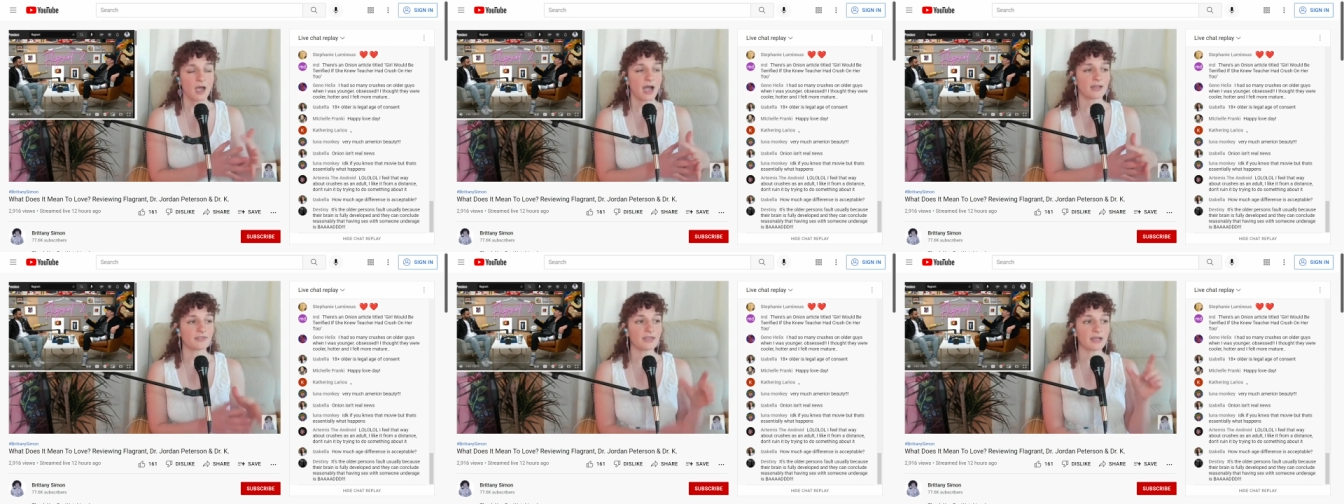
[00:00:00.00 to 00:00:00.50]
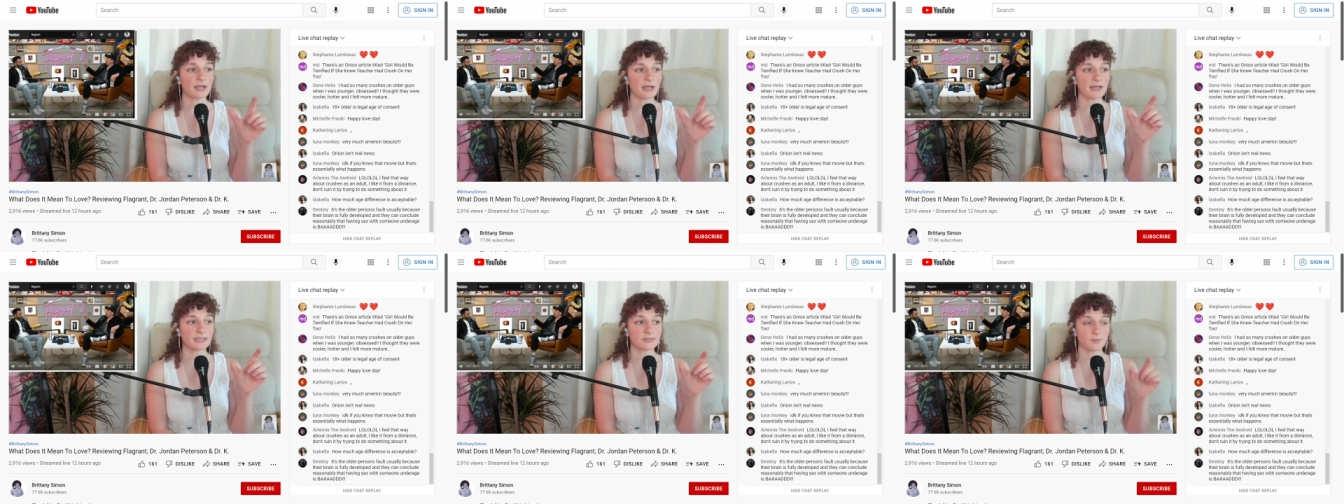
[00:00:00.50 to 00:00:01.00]
I think
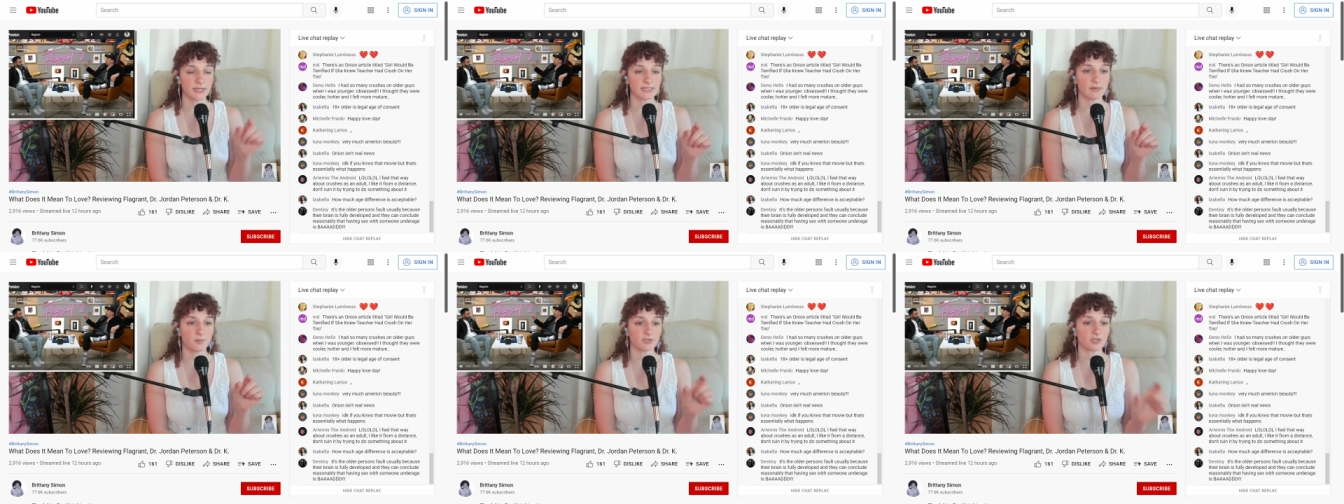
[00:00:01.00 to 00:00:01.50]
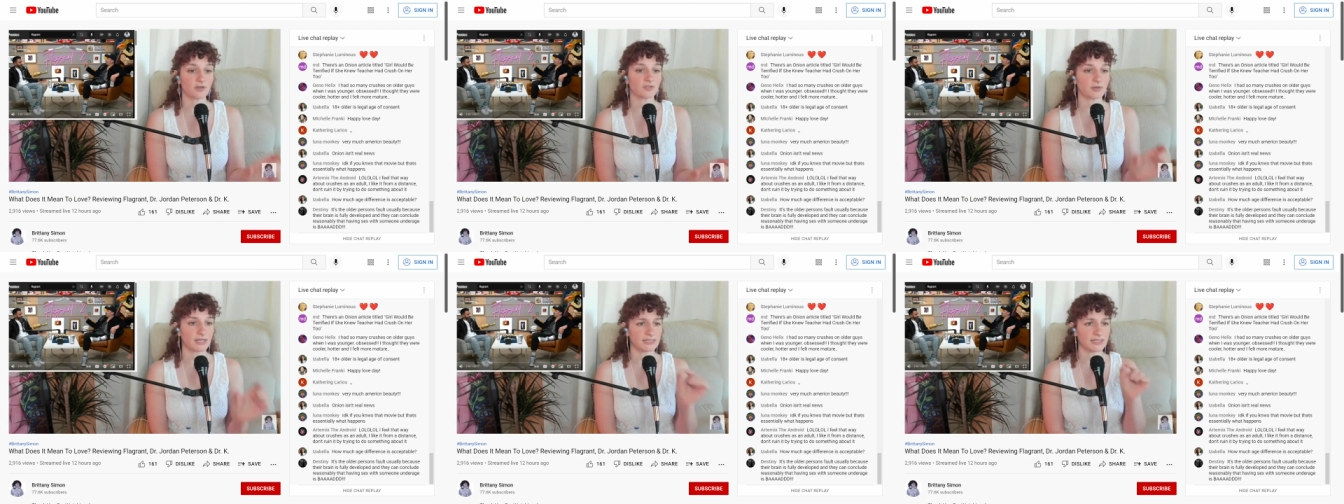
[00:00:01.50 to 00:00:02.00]
it's reasonable to
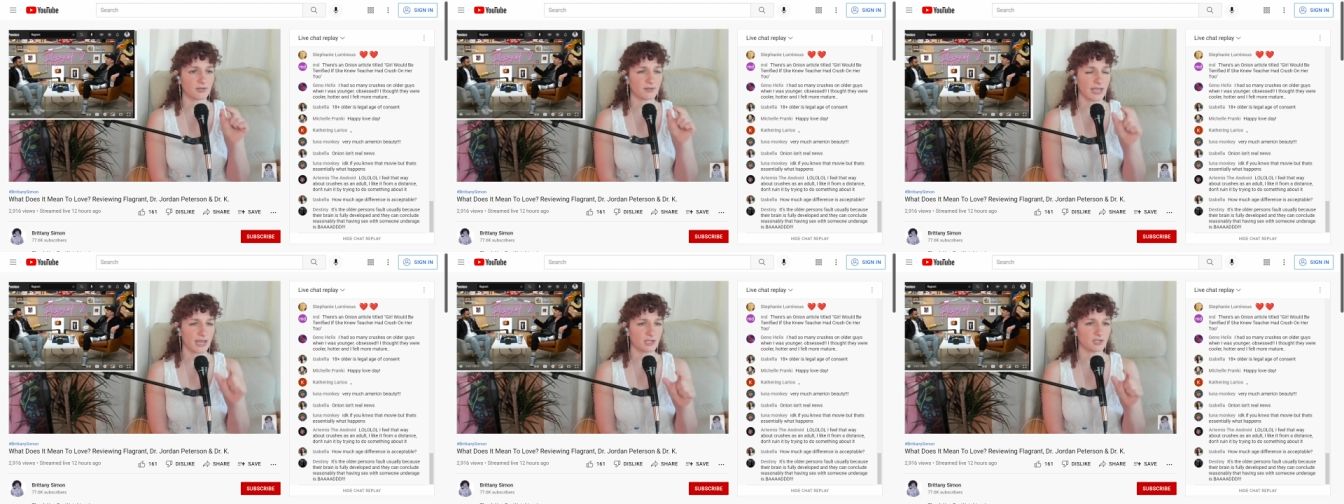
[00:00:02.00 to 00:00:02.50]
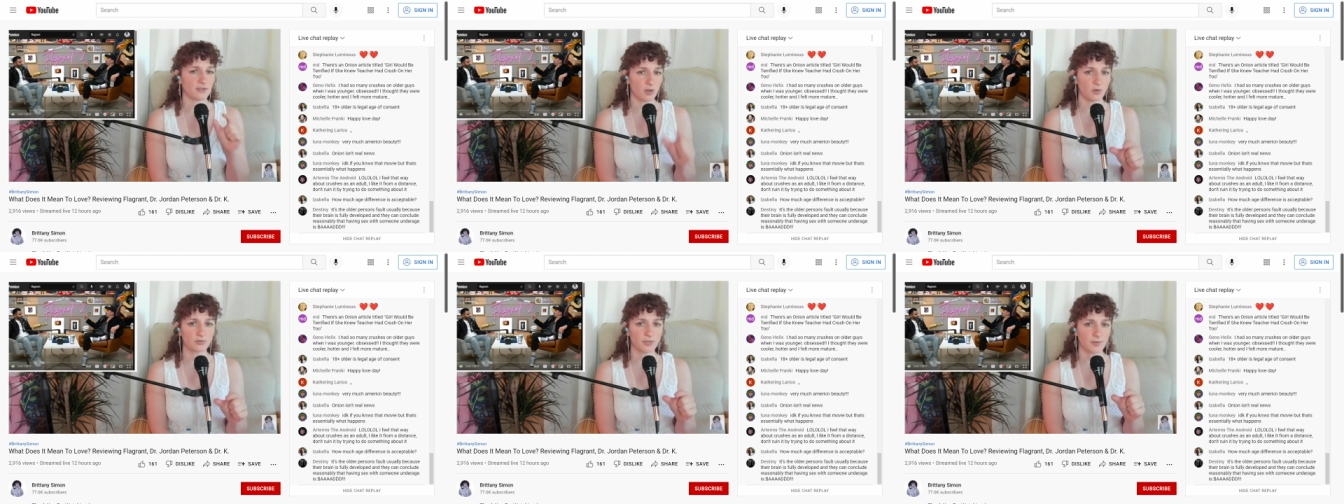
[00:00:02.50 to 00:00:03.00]
also consider the age of the
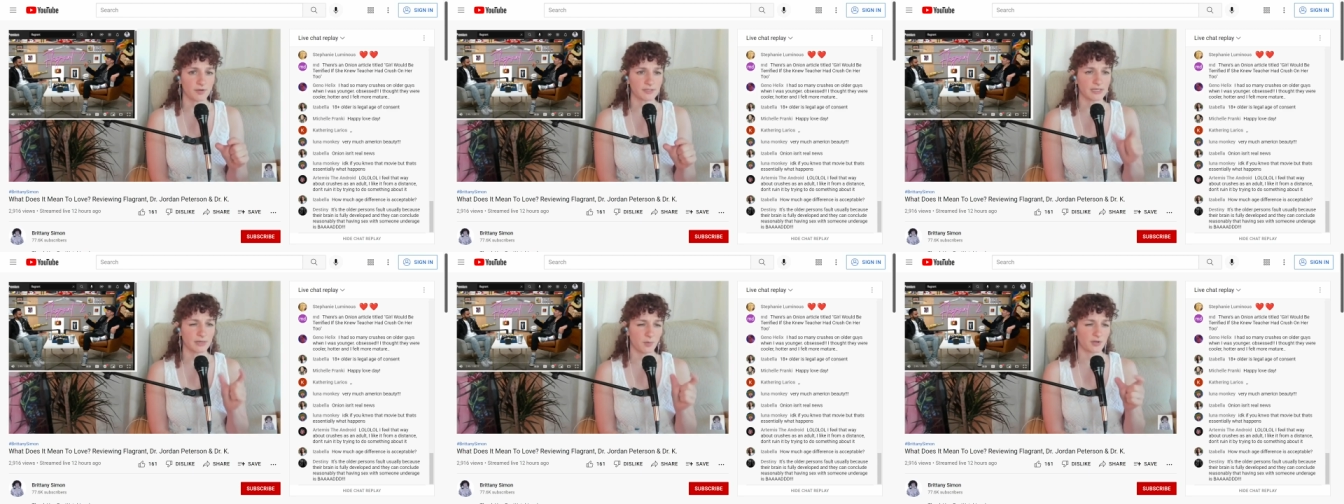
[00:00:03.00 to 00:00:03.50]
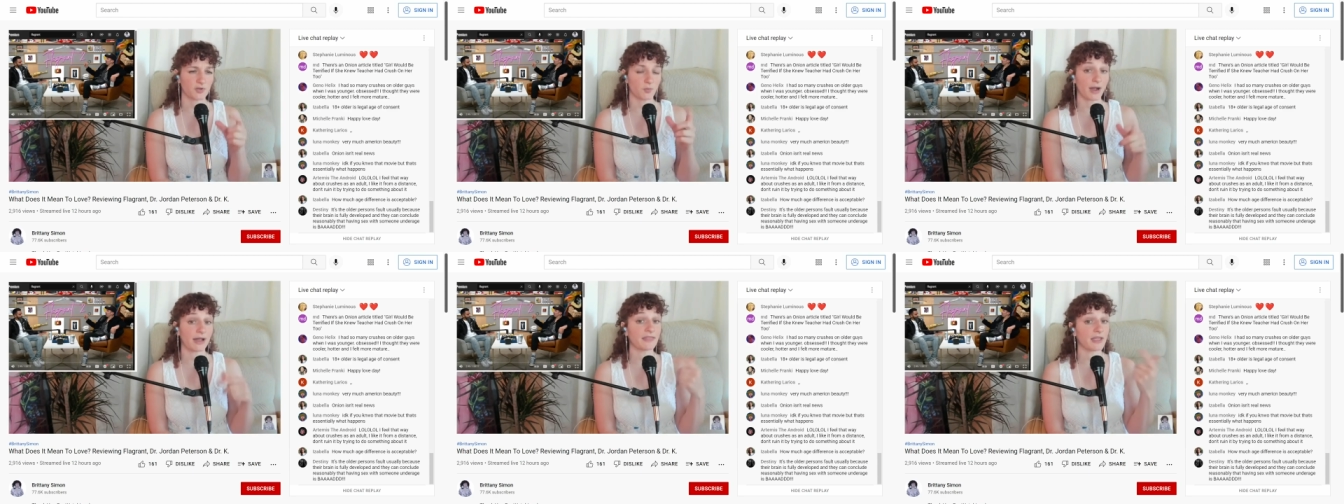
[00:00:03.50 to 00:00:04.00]
older person and wonder
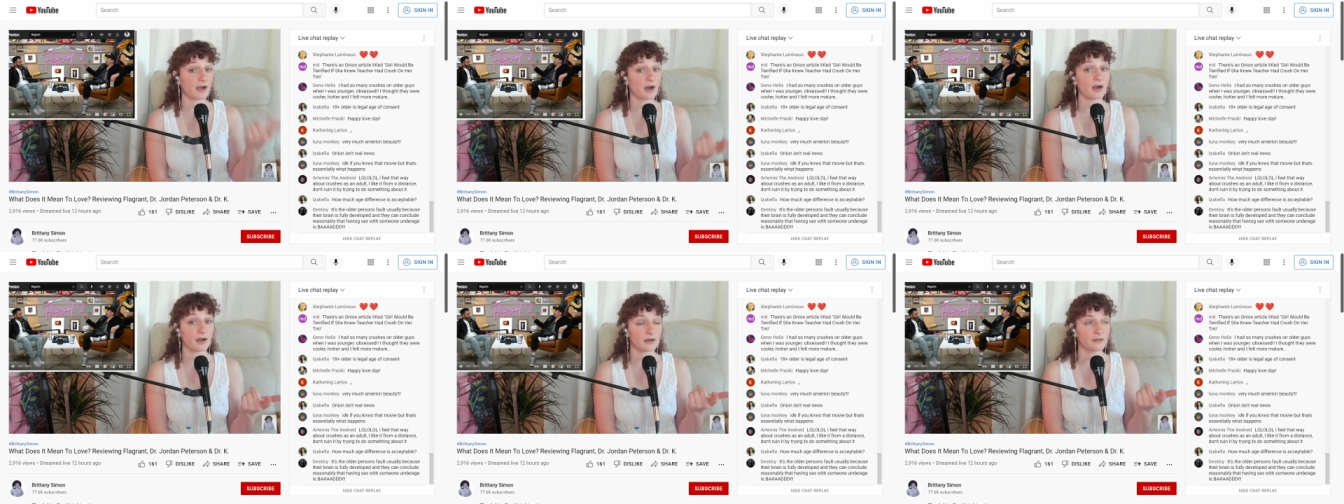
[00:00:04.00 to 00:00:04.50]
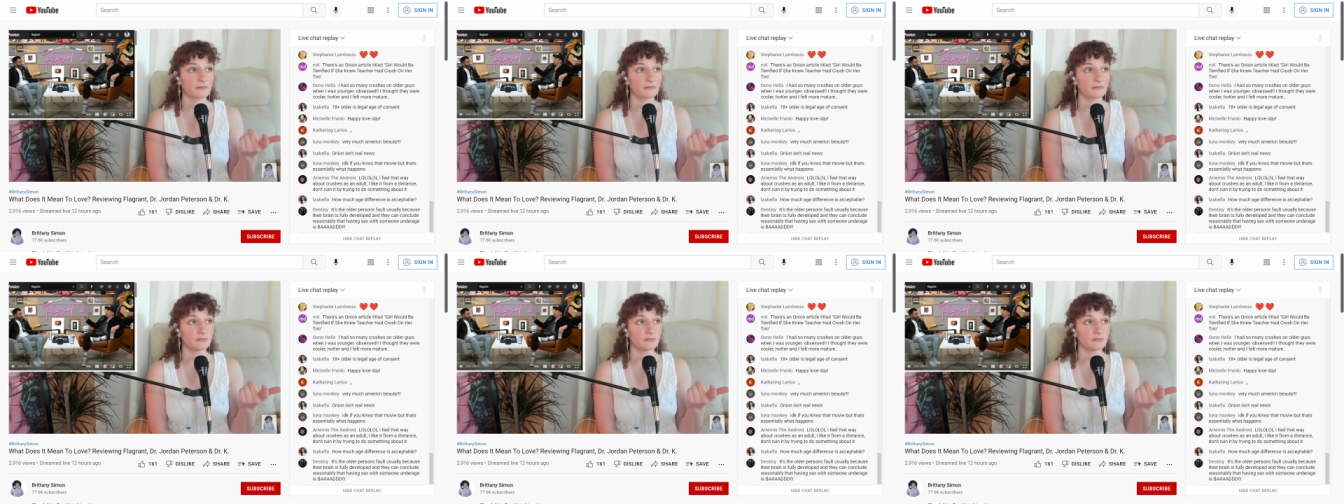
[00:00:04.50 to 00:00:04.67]
why they are